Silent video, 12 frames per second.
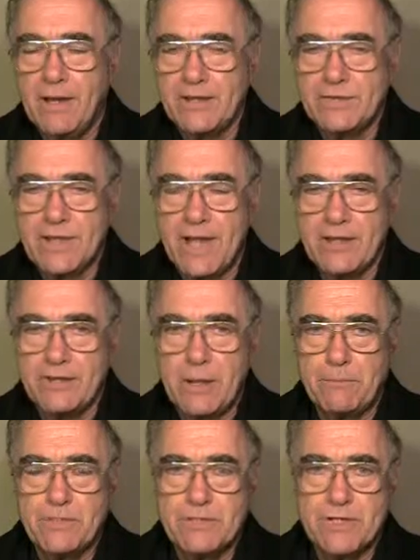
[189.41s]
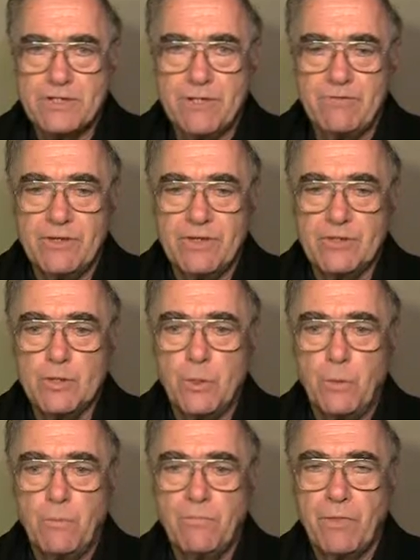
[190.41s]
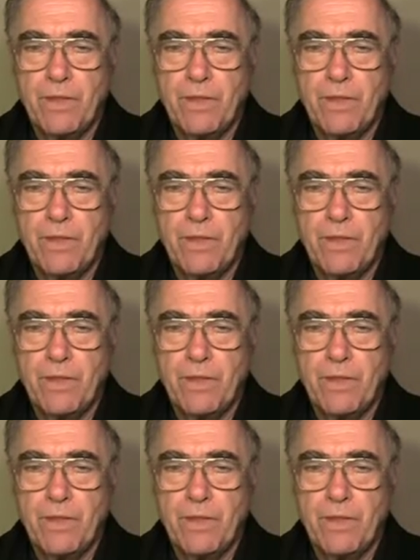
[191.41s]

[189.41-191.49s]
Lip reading: Isaiah chapter 60, verse 2.